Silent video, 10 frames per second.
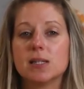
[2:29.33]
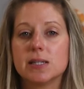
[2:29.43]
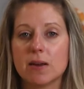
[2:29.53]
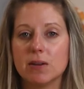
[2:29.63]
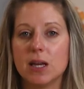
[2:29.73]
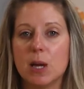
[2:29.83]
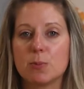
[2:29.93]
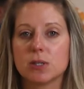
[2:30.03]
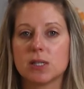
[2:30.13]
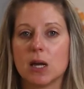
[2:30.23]

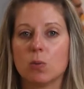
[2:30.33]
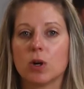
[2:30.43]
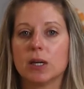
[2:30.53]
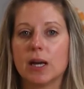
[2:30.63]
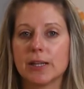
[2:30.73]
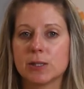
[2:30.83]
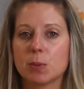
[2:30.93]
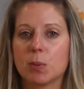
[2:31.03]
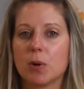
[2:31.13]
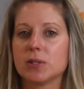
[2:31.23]
78% were against
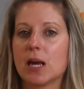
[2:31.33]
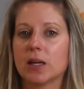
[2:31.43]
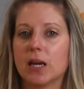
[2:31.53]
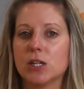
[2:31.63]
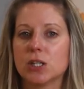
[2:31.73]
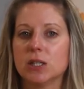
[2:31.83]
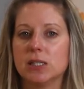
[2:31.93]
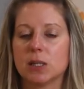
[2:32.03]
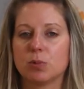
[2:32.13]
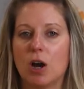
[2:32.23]
the proposed allocation
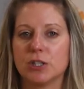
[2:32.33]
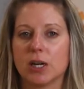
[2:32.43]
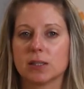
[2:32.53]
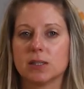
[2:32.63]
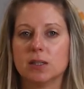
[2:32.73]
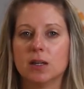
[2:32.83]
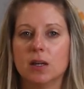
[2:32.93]
leasing project.